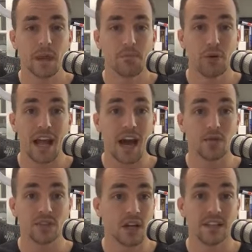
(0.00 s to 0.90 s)
put
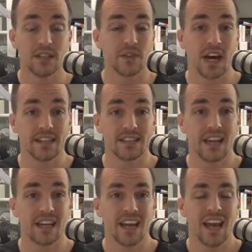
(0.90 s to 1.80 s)
out tons of
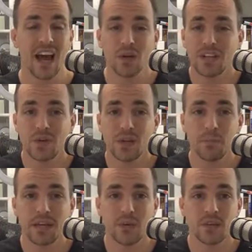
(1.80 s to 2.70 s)
content. How can you
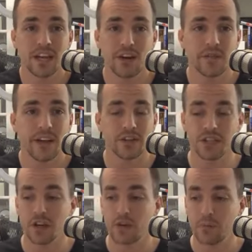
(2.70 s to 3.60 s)
compete with Gary
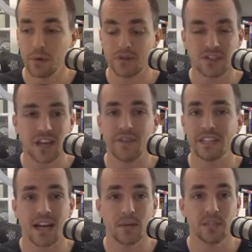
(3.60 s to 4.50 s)
Vaynerchuk, who posts 7
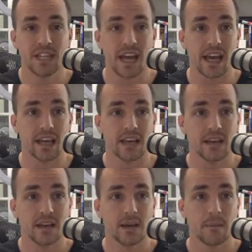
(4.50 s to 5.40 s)
times a day
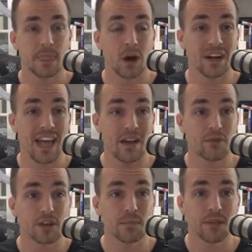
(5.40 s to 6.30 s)
on
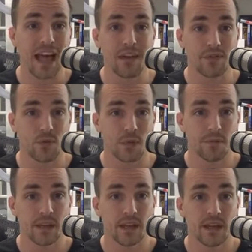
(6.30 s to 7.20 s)
every platform?
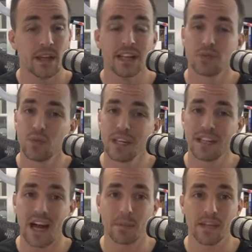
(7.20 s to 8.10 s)
That's really
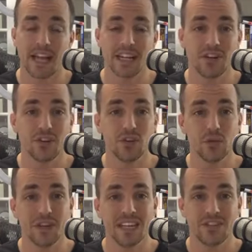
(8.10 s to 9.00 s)
complicated to do. You
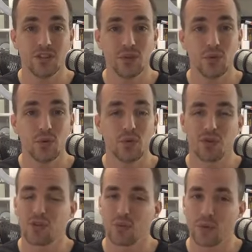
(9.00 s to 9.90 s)
would need 2,
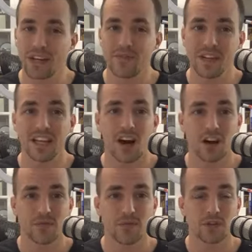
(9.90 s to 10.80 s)
3
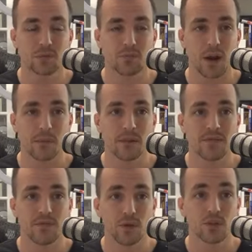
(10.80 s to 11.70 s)
videographers probably
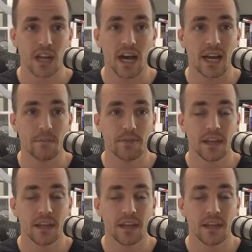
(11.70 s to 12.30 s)
full time,